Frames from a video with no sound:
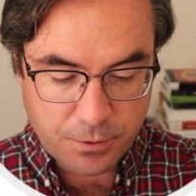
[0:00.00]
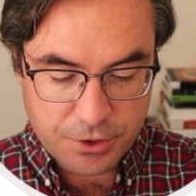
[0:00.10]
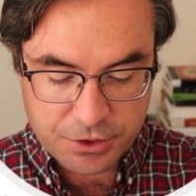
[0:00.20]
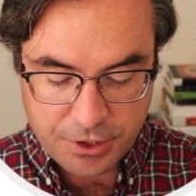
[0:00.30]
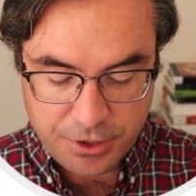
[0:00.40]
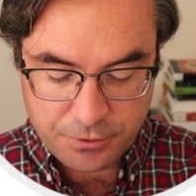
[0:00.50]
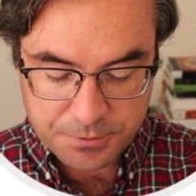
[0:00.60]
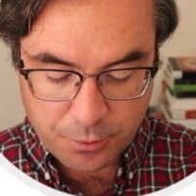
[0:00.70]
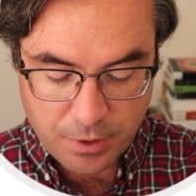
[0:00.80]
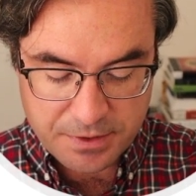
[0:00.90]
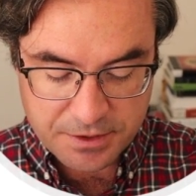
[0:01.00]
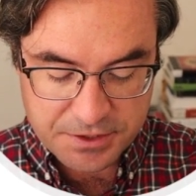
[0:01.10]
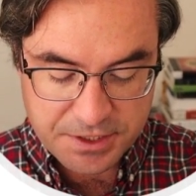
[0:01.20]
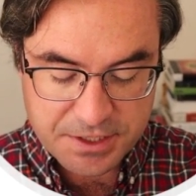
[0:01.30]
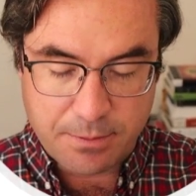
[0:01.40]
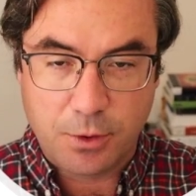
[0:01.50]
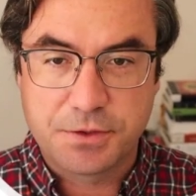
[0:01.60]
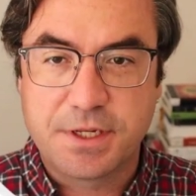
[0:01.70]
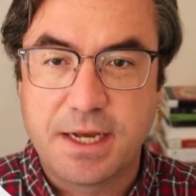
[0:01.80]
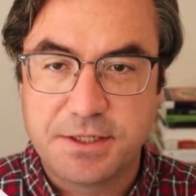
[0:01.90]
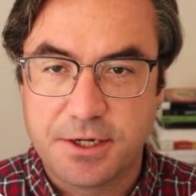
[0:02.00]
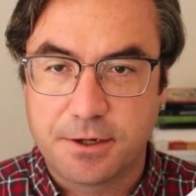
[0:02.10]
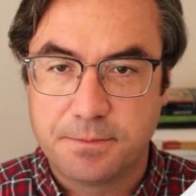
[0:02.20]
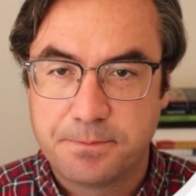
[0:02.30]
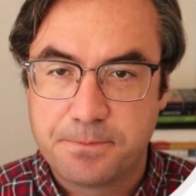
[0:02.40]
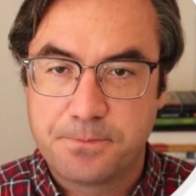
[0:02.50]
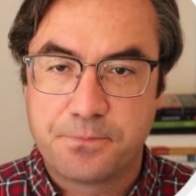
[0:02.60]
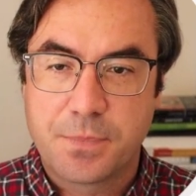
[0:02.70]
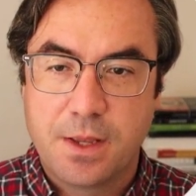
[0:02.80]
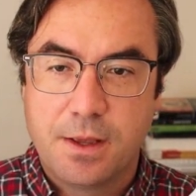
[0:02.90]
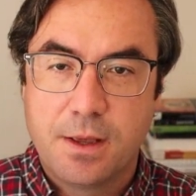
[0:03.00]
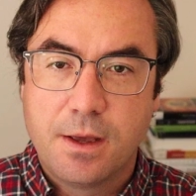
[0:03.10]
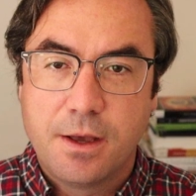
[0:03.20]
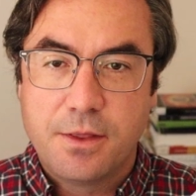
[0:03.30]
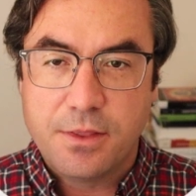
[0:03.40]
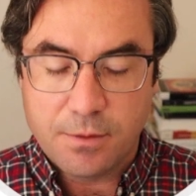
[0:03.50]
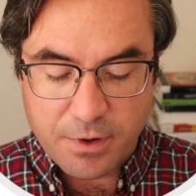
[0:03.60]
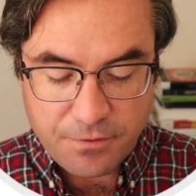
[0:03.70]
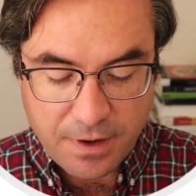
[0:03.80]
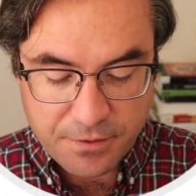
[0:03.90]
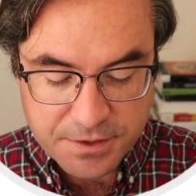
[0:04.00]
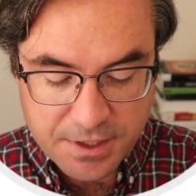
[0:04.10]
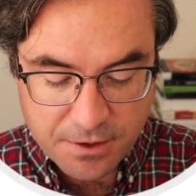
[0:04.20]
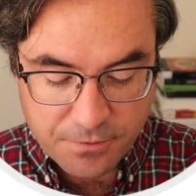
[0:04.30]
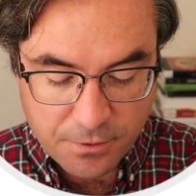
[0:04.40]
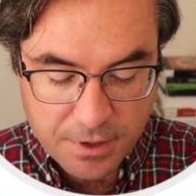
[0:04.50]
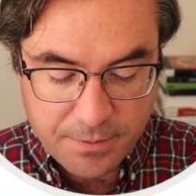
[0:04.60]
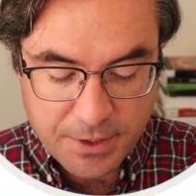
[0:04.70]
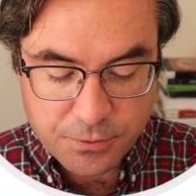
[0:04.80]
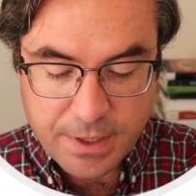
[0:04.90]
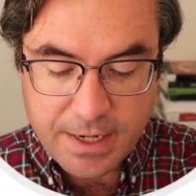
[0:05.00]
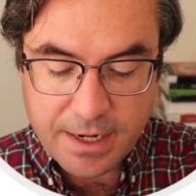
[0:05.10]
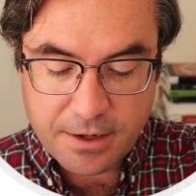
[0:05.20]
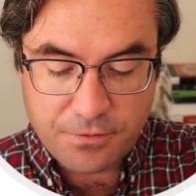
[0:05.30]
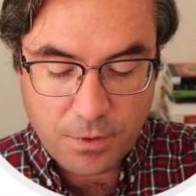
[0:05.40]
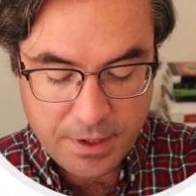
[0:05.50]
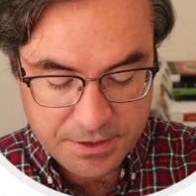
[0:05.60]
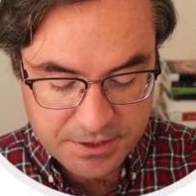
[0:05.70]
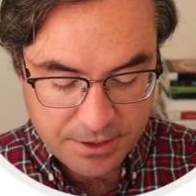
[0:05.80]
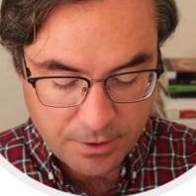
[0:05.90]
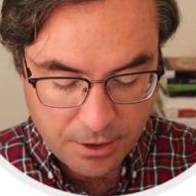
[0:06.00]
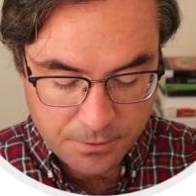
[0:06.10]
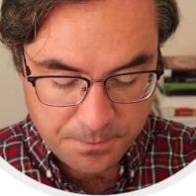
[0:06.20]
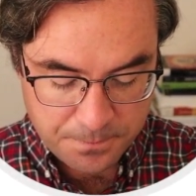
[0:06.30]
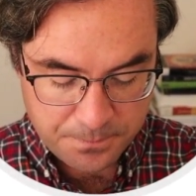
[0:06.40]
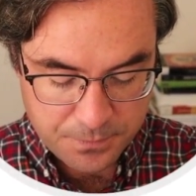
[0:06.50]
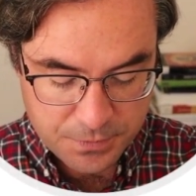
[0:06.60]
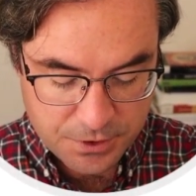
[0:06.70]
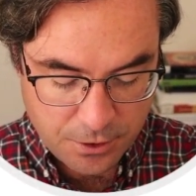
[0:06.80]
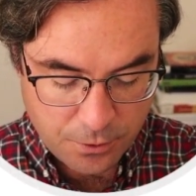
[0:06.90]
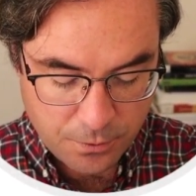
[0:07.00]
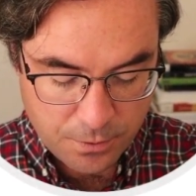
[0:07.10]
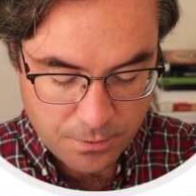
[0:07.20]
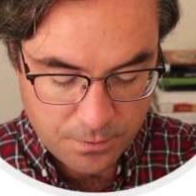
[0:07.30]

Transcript: we're just going to use parentheses on both sides here. Then we found this interval in between -1 and 0, so